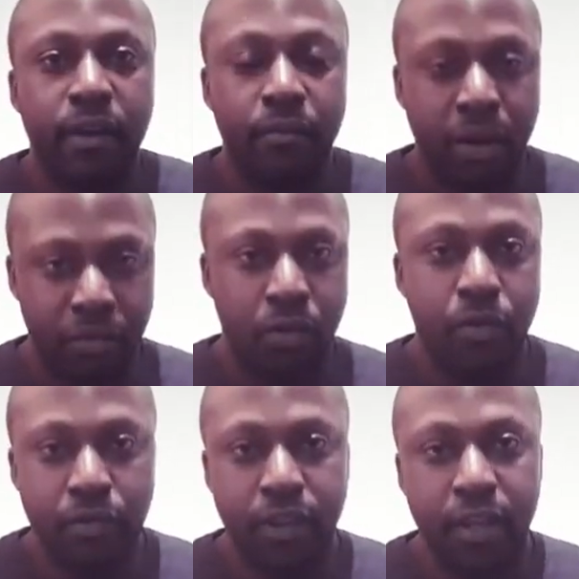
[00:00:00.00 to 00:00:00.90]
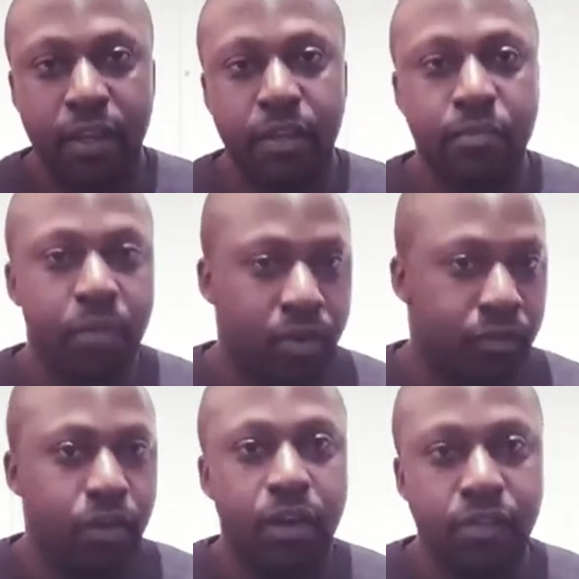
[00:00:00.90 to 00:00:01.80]
what's causing it, because
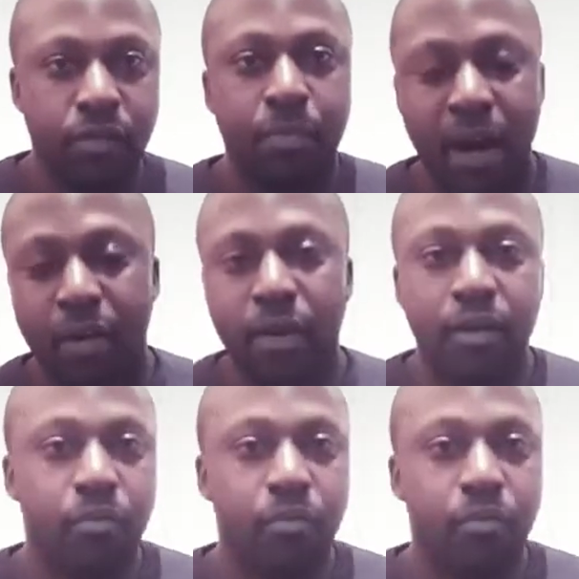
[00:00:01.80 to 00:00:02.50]
knowledge is power.